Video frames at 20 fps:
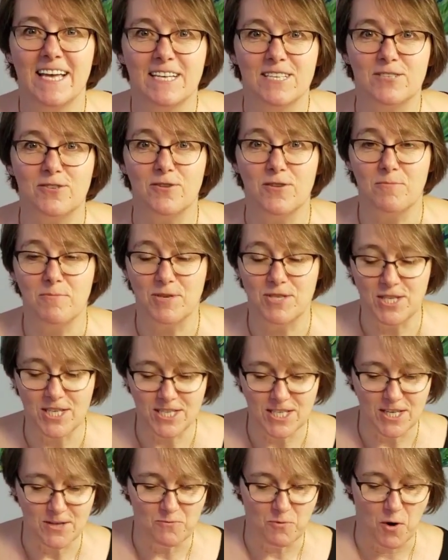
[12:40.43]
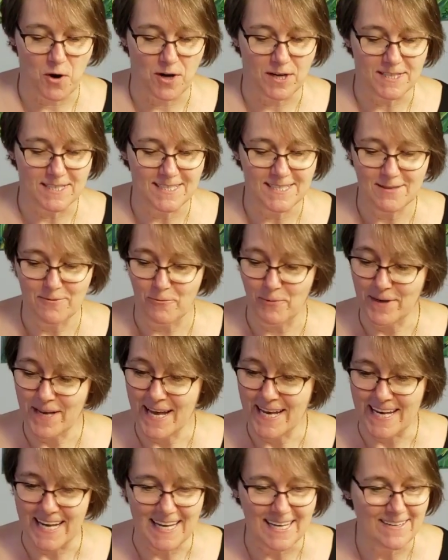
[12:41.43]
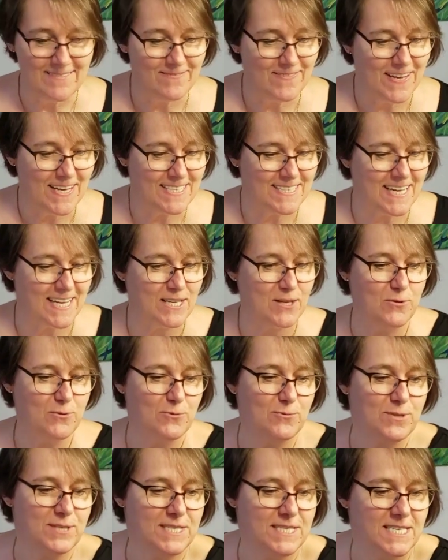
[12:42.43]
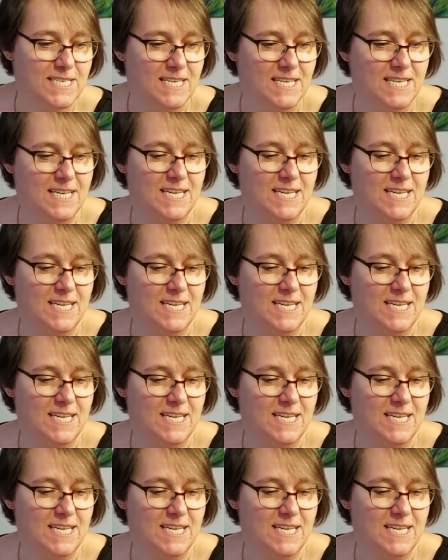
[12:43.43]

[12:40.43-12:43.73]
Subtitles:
So the magician wands, what I did is I used